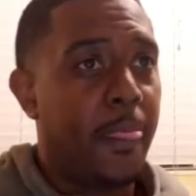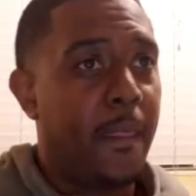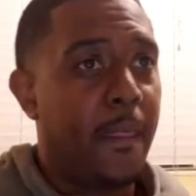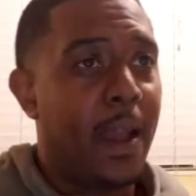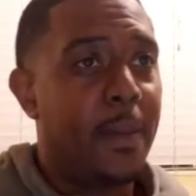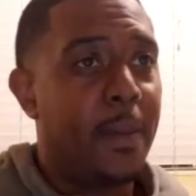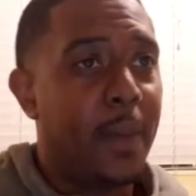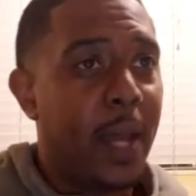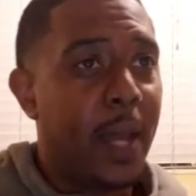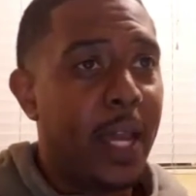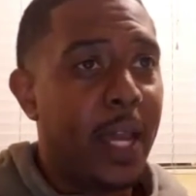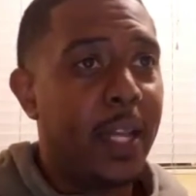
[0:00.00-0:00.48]

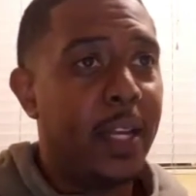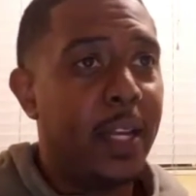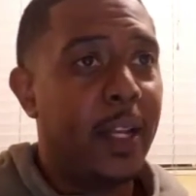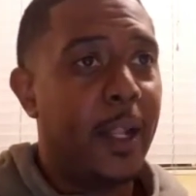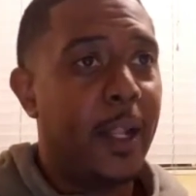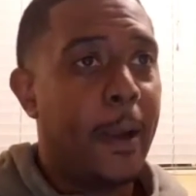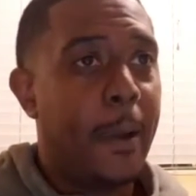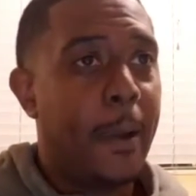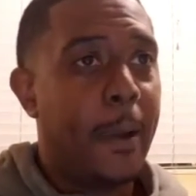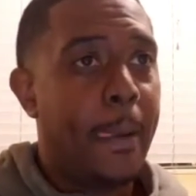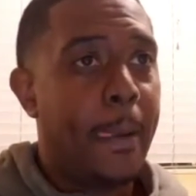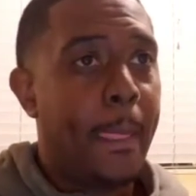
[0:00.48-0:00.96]
Amen.
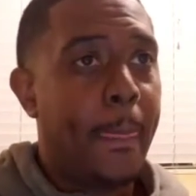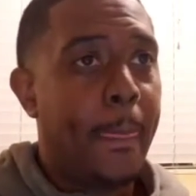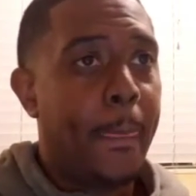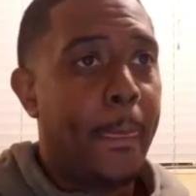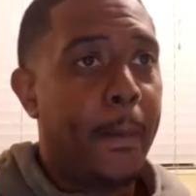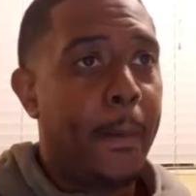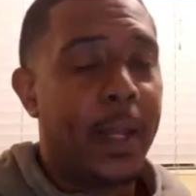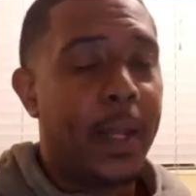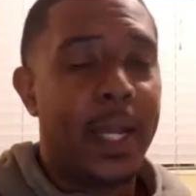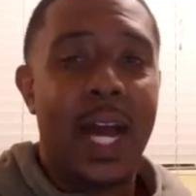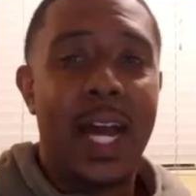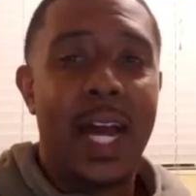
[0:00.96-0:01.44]

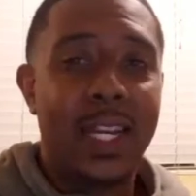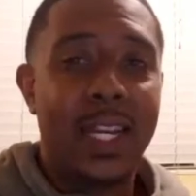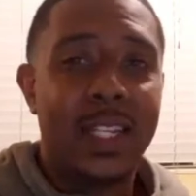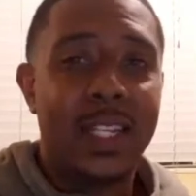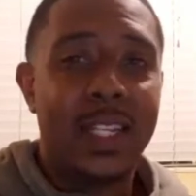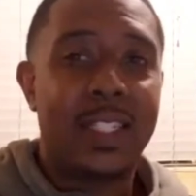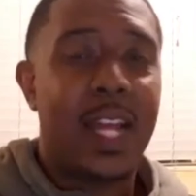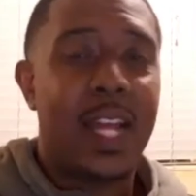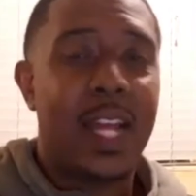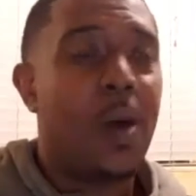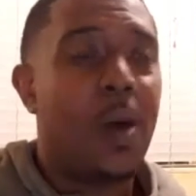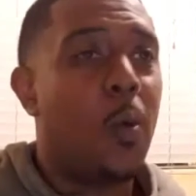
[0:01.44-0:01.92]
God
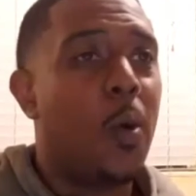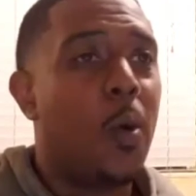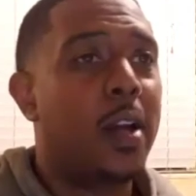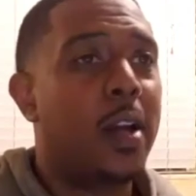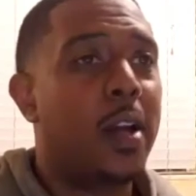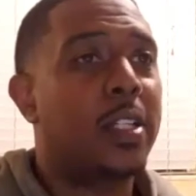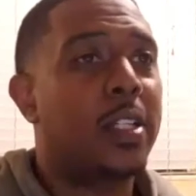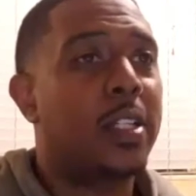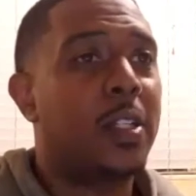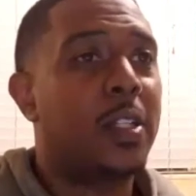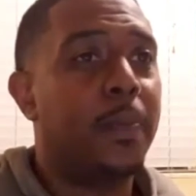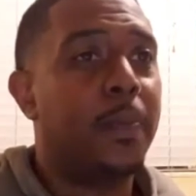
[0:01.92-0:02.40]
does not want
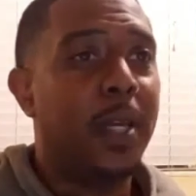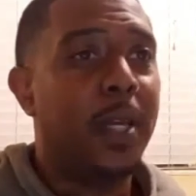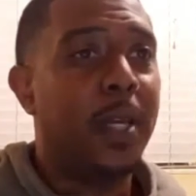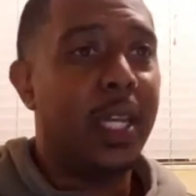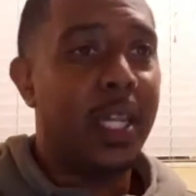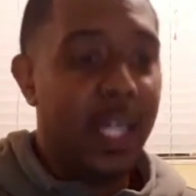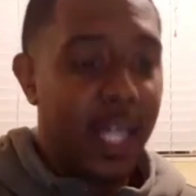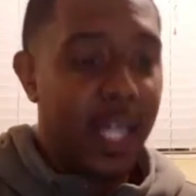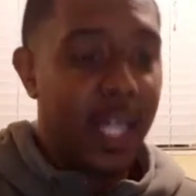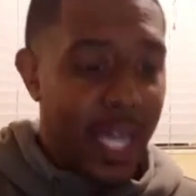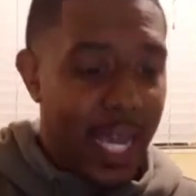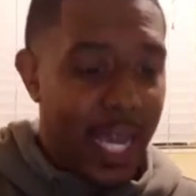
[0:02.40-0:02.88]
us to
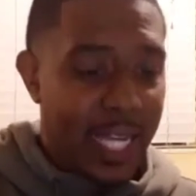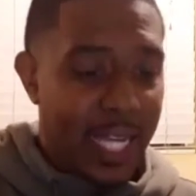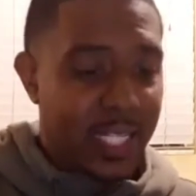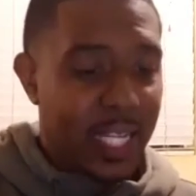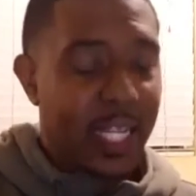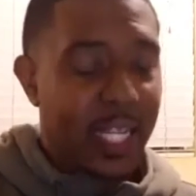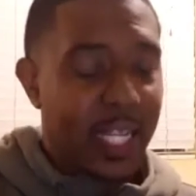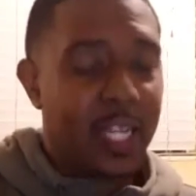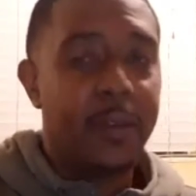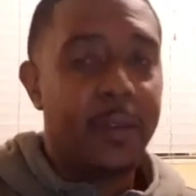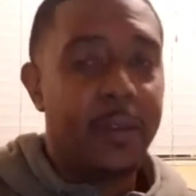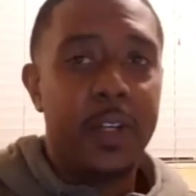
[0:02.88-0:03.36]
be, as
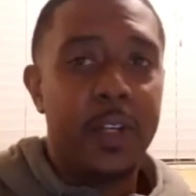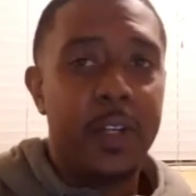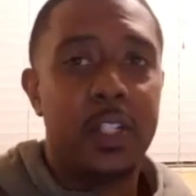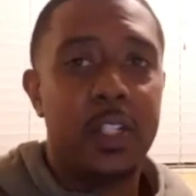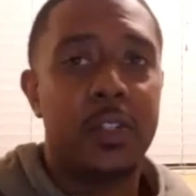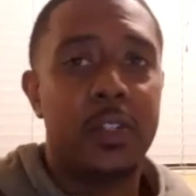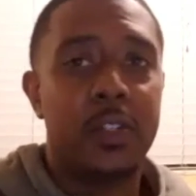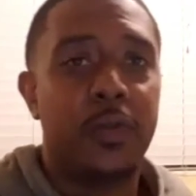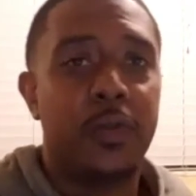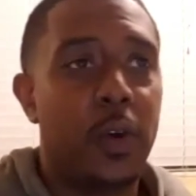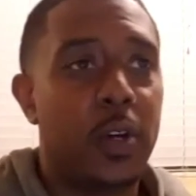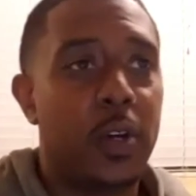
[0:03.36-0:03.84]
like
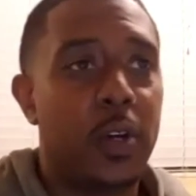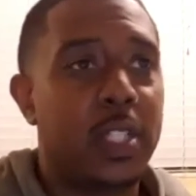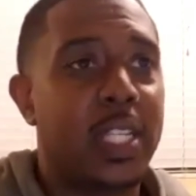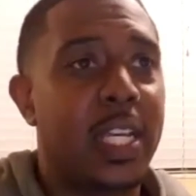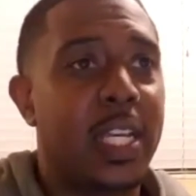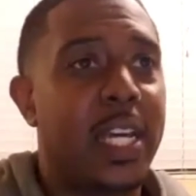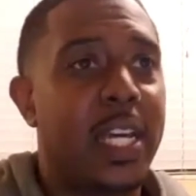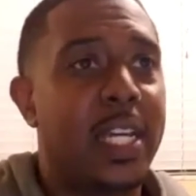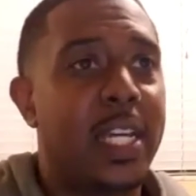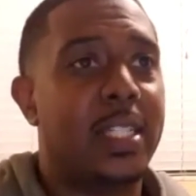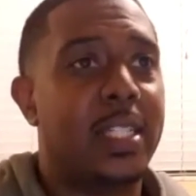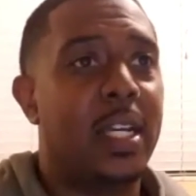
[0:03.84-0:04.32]
Ephesians 4
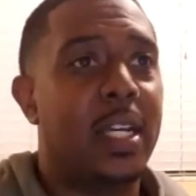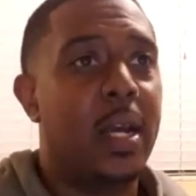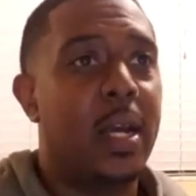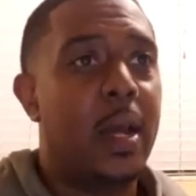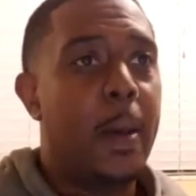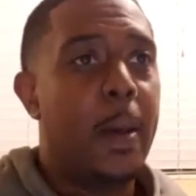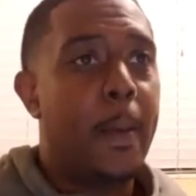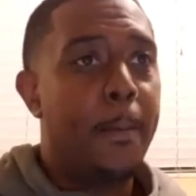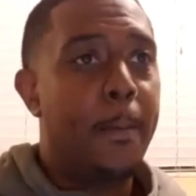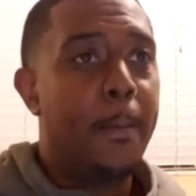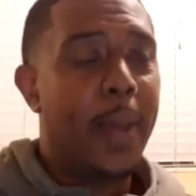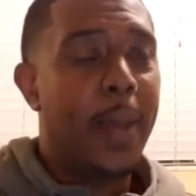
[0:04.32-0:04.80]
says,
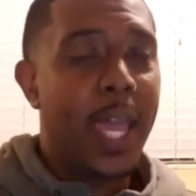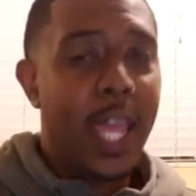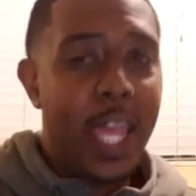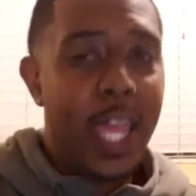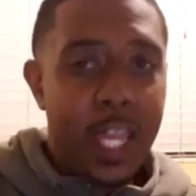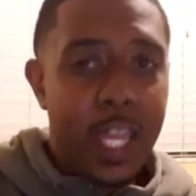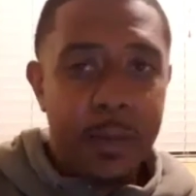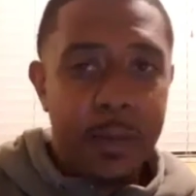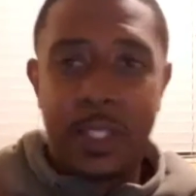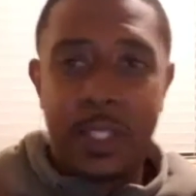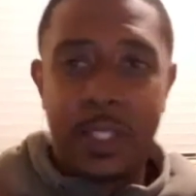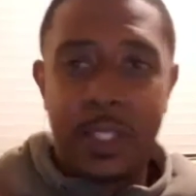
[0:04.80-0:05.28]

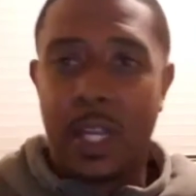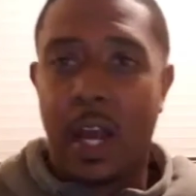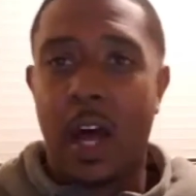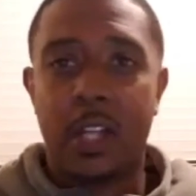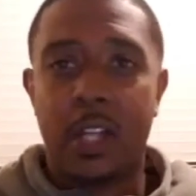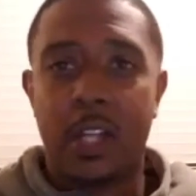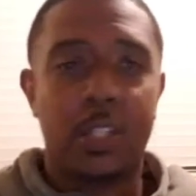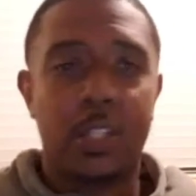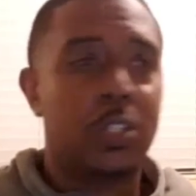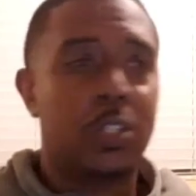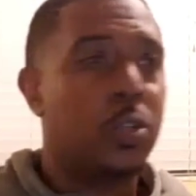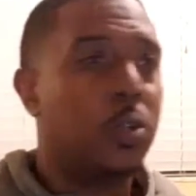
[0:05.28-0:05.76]
babes
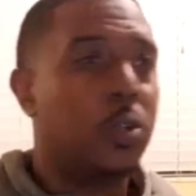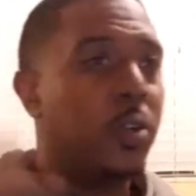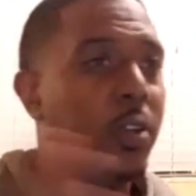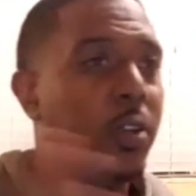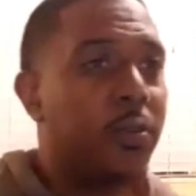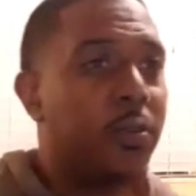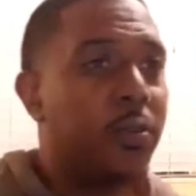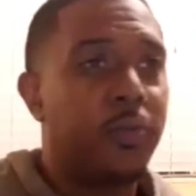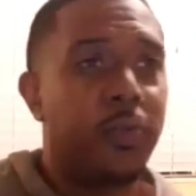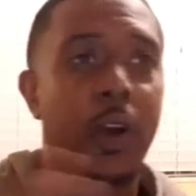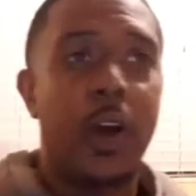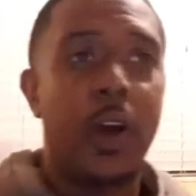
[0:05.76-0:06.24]
tossed to
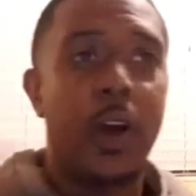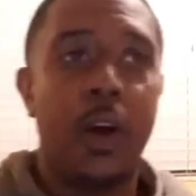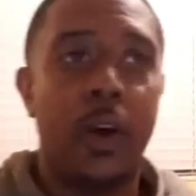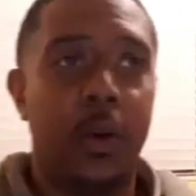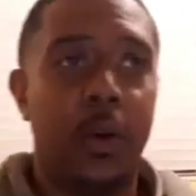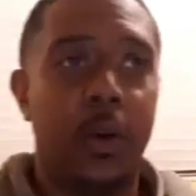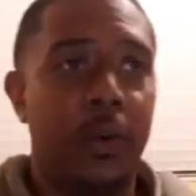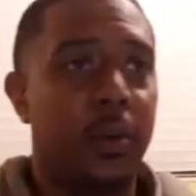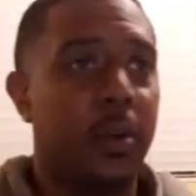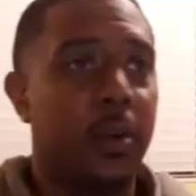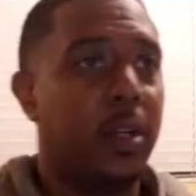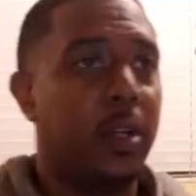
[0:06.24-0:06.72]
and
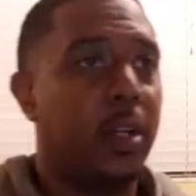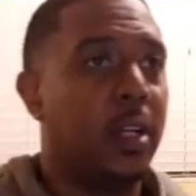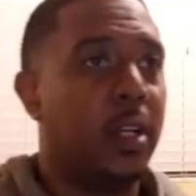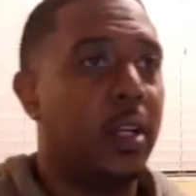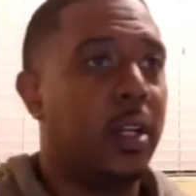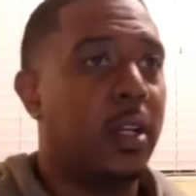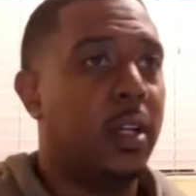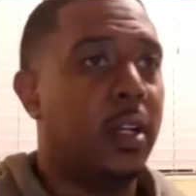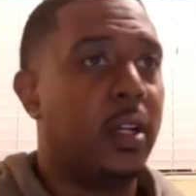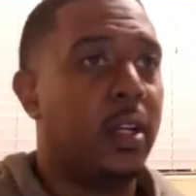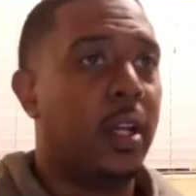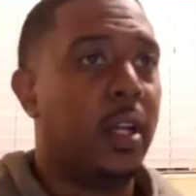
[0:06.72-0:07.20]
fro.
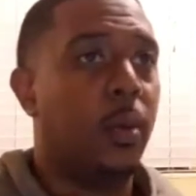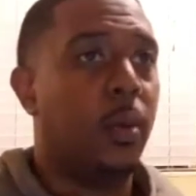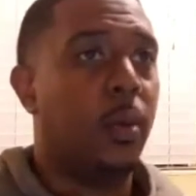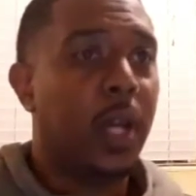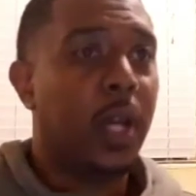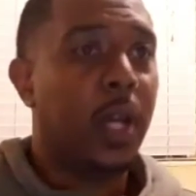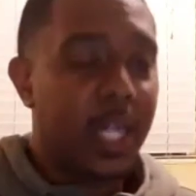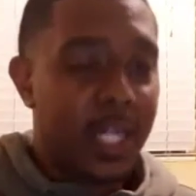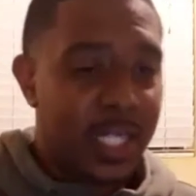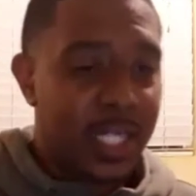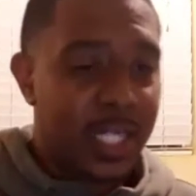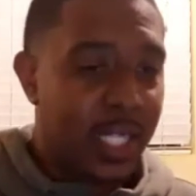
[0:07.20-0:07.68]
And we're
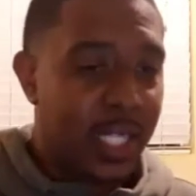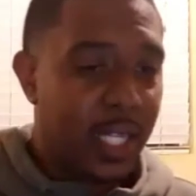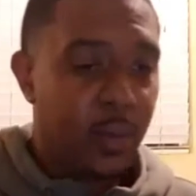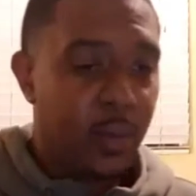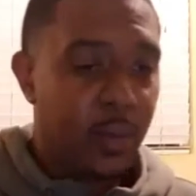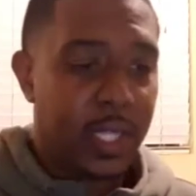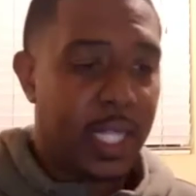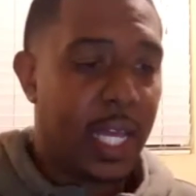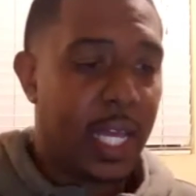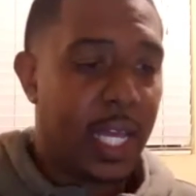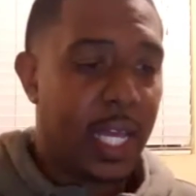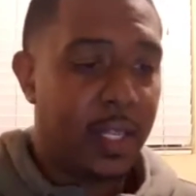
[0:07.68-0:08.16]
going to see
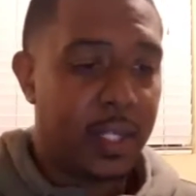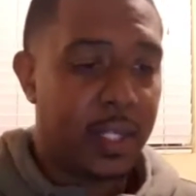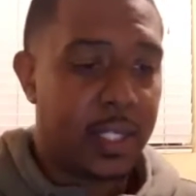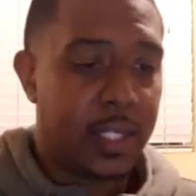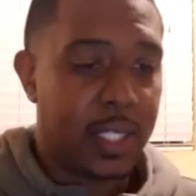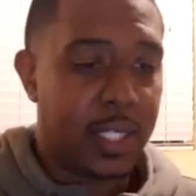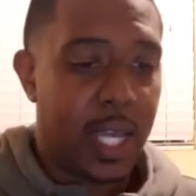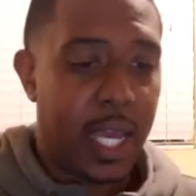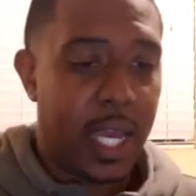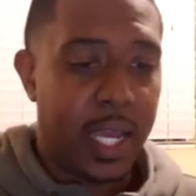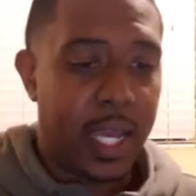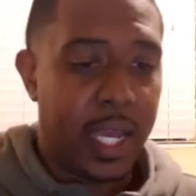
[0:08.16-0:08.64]
what that
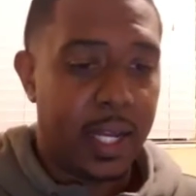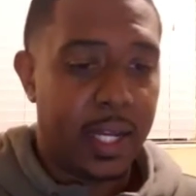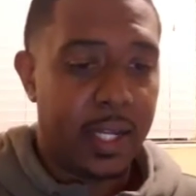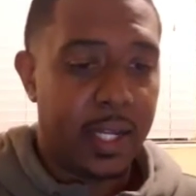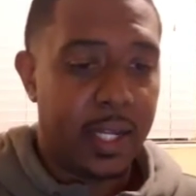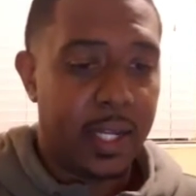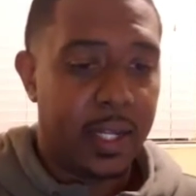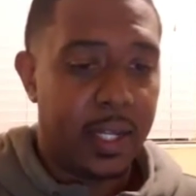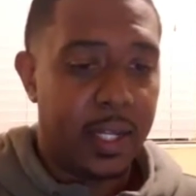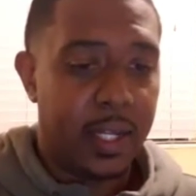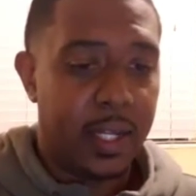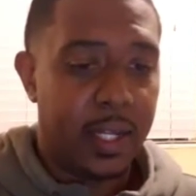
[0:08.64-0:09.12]
looks like.
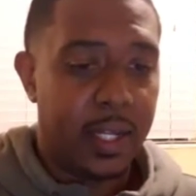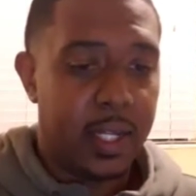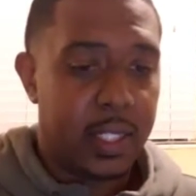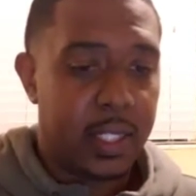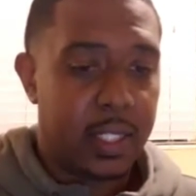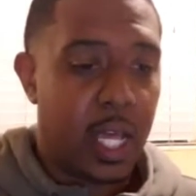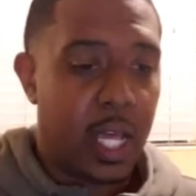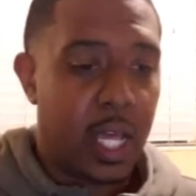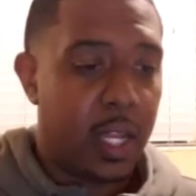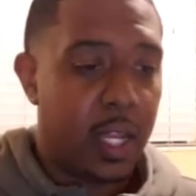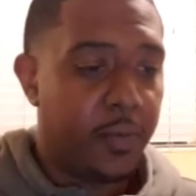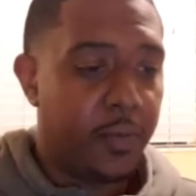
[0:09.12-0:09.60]

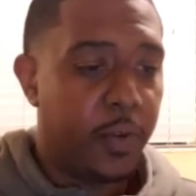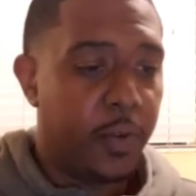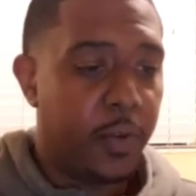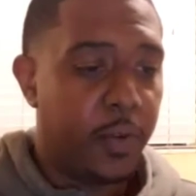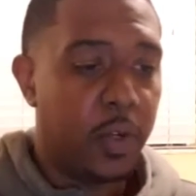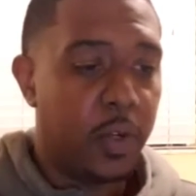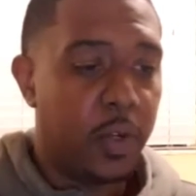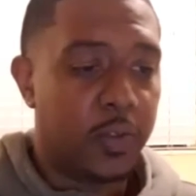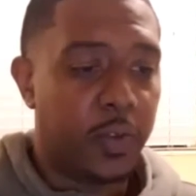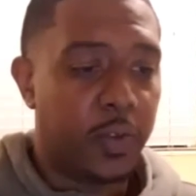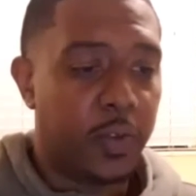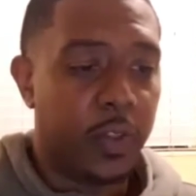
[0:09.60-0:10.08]
Solid
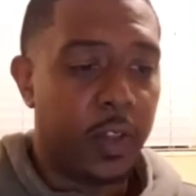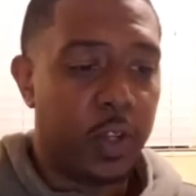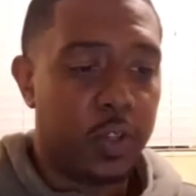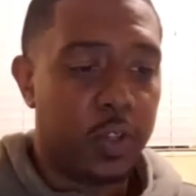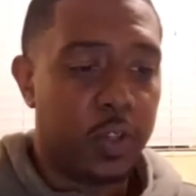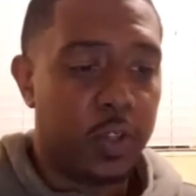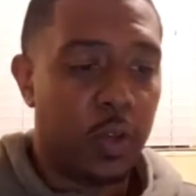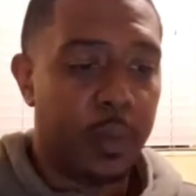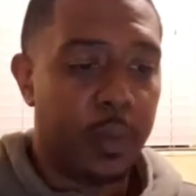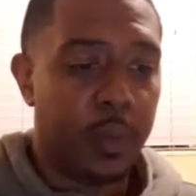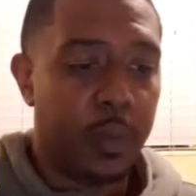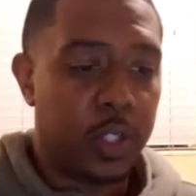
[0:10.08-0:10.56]
food is for
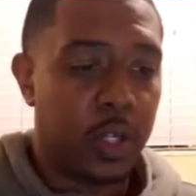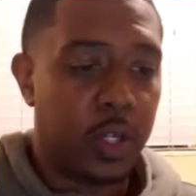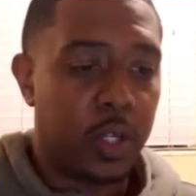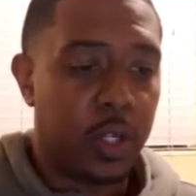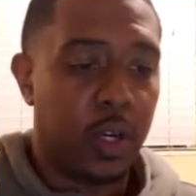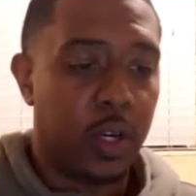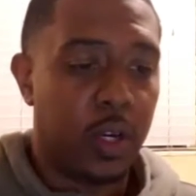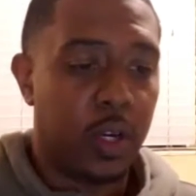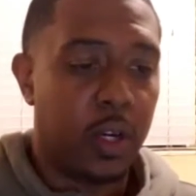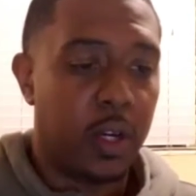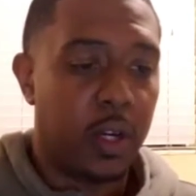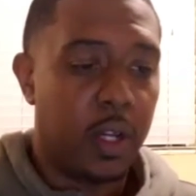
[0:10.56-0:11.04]
those who are
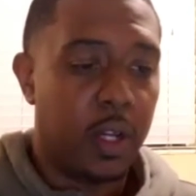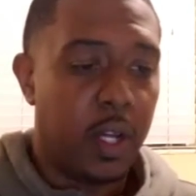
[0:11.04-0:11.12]
mature